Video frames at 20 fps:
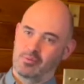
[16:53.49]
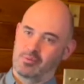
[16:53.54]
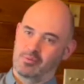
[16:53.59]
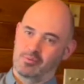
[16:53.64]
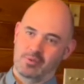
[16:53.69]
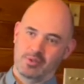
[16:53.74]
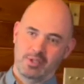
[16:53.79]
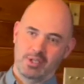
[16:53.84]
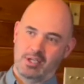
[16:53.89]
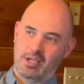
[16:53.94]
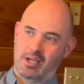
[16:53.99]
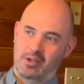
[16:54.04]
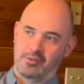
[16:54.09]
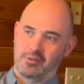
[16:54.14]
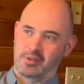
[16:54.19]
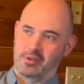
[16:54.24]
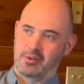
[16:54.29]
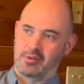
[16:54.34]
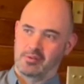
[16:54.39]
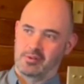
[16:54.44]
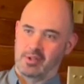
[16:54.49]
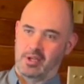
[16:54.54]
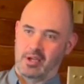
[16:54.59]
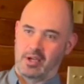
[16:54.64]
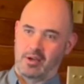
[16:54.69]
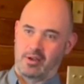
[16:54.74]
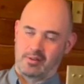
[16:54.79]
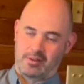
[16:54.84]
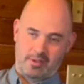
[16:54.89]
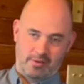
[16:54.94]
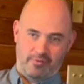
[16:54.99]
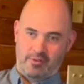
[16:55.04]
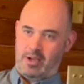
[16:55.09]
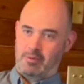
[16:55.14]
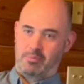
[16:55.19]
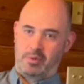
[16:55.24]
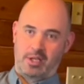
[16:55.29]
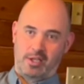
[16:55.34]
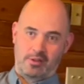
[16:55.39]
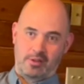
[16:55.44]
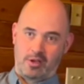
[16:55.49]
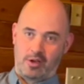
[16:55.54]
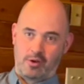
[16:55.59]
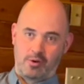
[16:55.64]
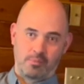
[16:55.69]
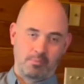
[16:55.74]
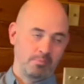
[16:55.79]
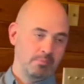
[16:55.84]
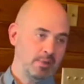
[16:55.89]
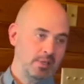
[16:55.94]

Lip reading: She held the family and the home